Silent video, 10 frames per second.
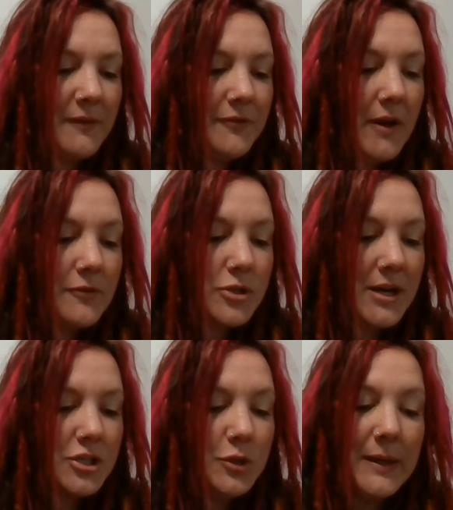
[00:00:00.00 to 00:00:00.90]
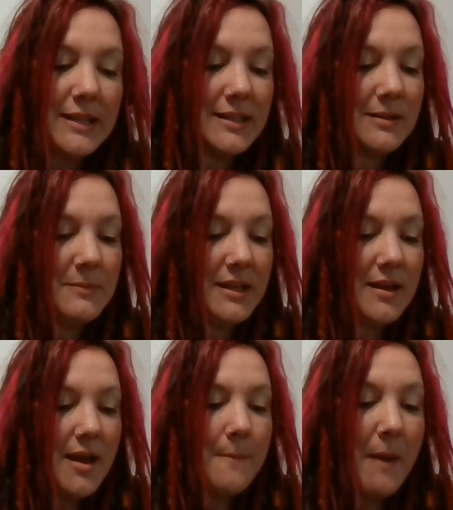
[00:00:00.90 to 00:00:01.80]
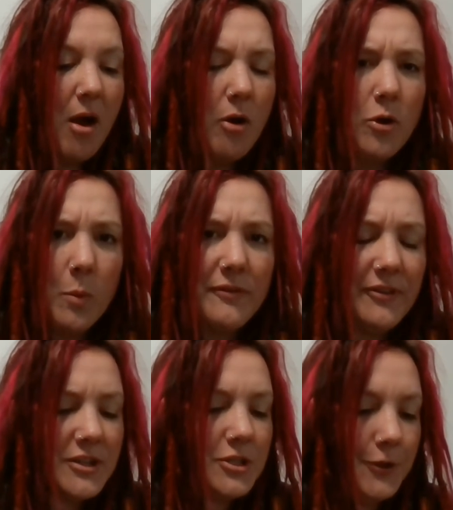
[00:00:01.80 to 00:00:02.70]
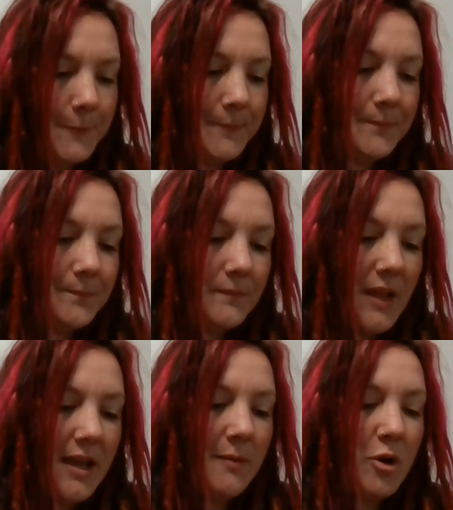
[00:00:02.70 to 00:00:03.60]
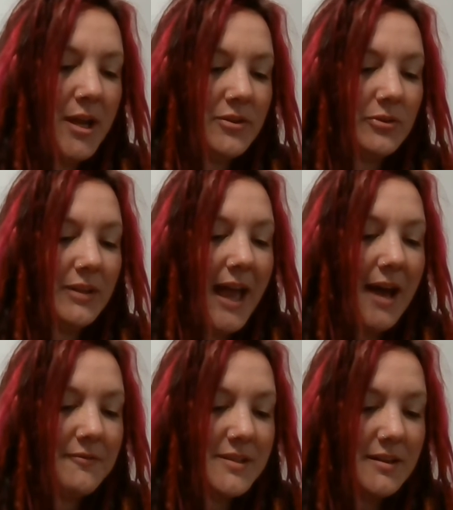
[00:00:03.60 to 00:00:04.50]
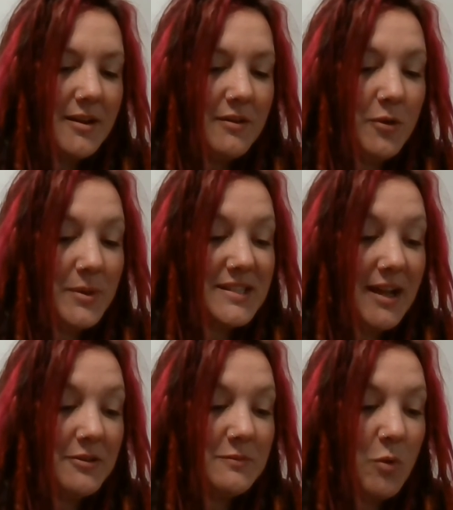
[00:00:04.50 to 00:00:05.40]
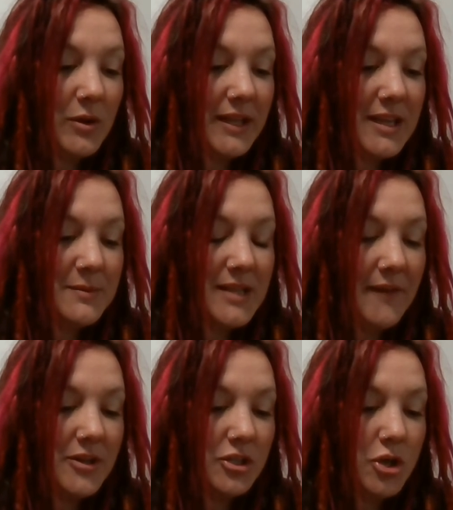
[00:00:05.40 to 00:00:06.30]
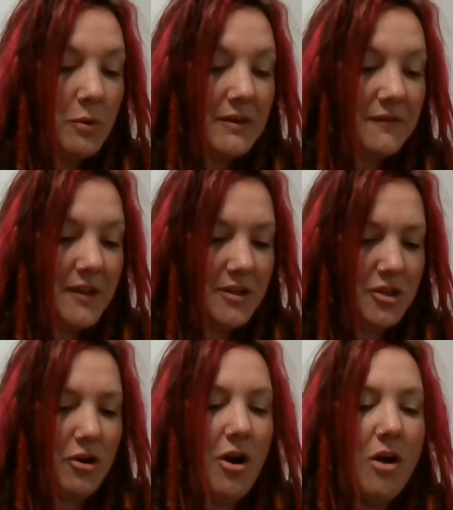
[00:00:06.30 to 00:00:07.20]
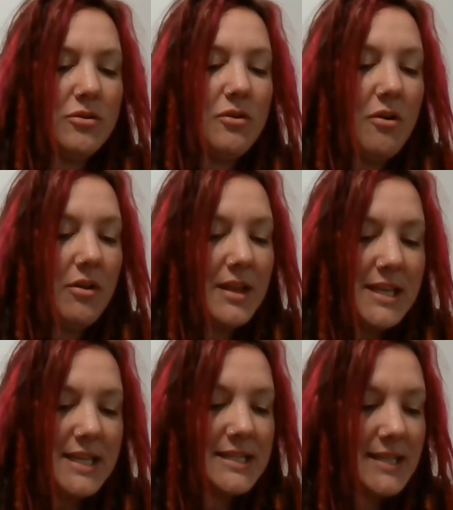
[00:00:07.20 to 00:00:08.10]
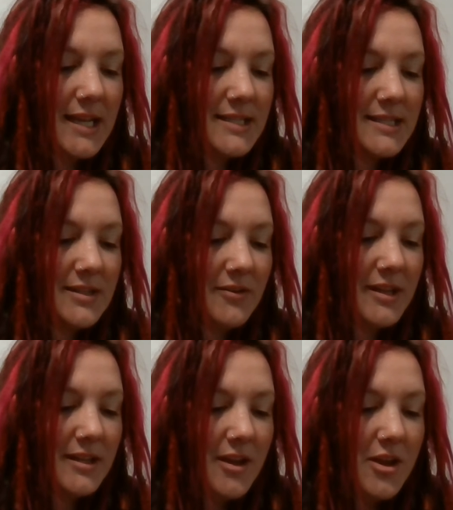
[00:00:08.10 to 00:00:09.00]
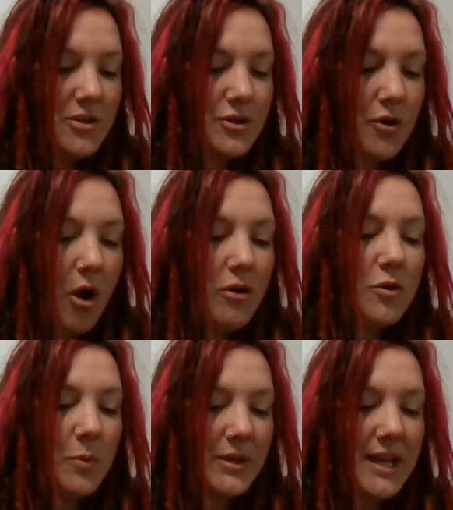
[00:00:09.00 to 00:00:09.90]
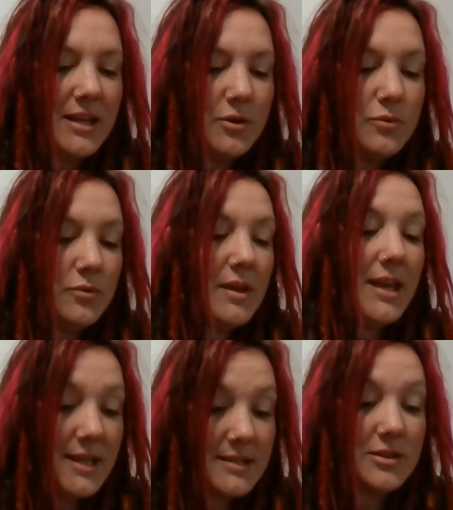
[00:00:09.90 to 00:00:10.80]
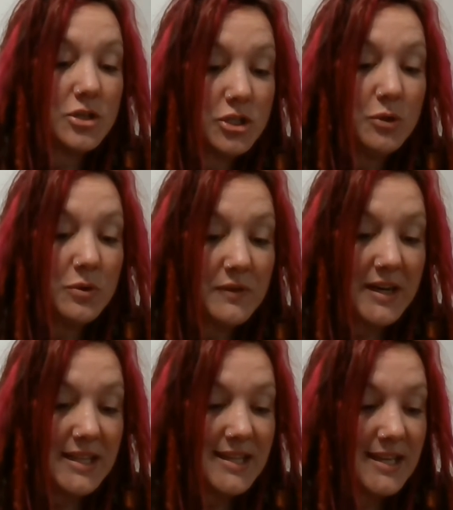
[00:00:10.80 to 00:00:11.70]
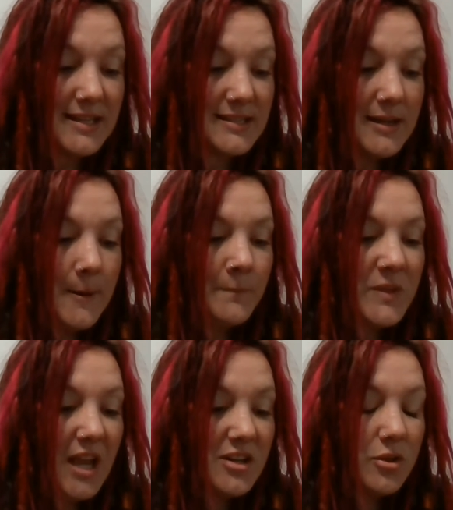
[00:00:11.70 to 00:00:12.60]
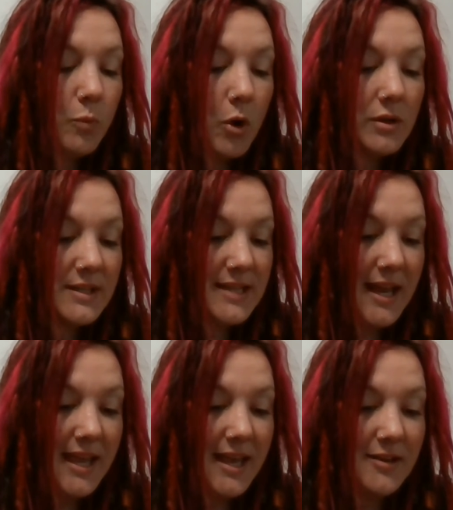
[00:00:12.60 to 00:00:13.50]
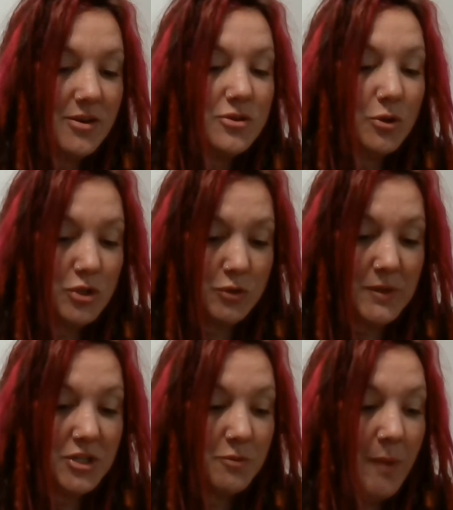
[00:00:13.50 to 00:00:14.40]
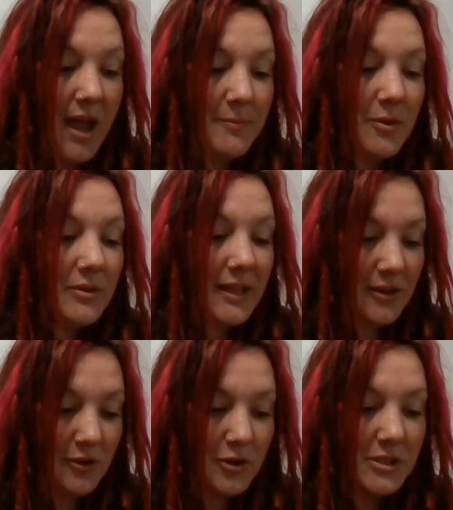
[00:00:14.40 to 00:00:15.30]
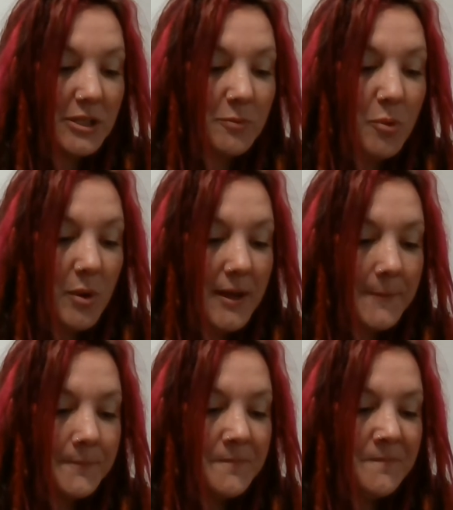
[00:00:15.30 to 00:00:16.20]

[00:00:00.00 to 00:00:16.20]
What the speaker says: If you ever try to do anything to me, my uncle will fix you." Hammerhandle laughed, though it sounded more like he was having a choking fit. "Your uncle?" he said, sneering. "Your uncle will get his sooner than he thinks. The end of the world is at hand. Don't you read your Bible like a good little boy?